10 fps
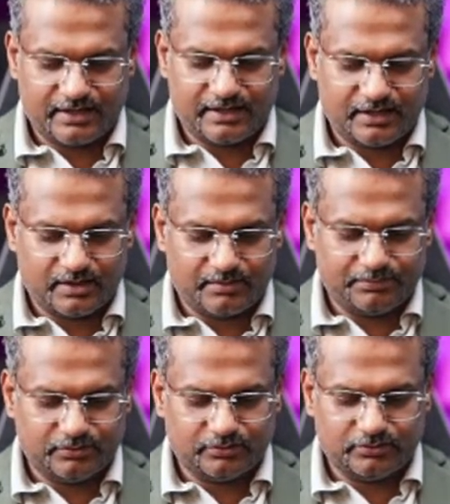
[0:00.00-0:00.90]
I
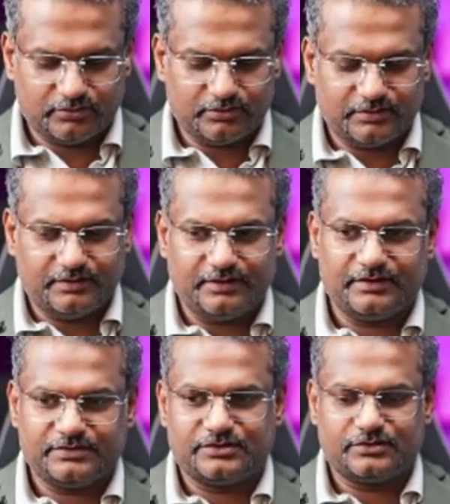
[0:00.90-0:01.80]

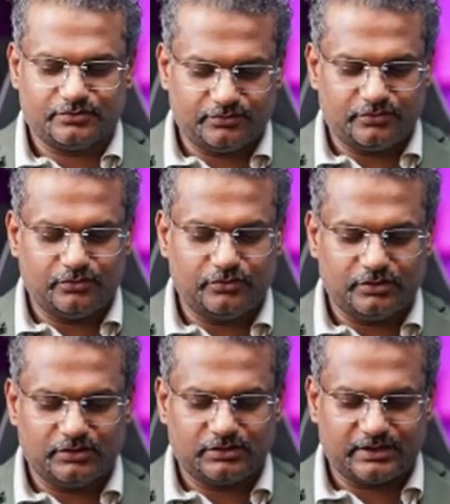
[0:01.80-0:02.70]
upload this
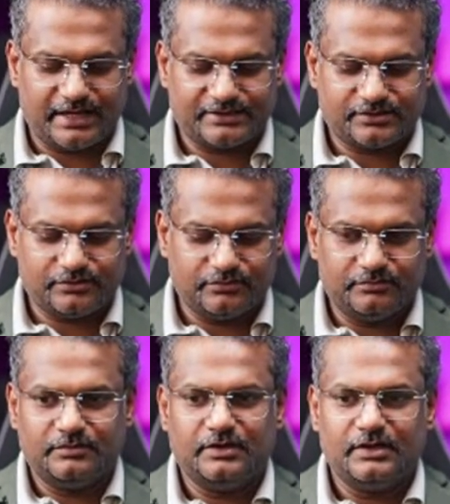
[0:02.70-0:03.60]
to Google
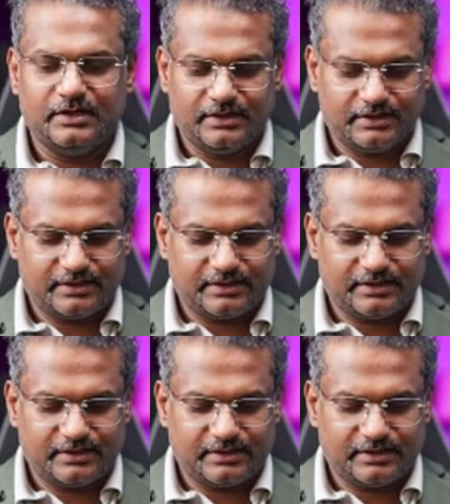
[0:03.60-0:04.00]
Classroom,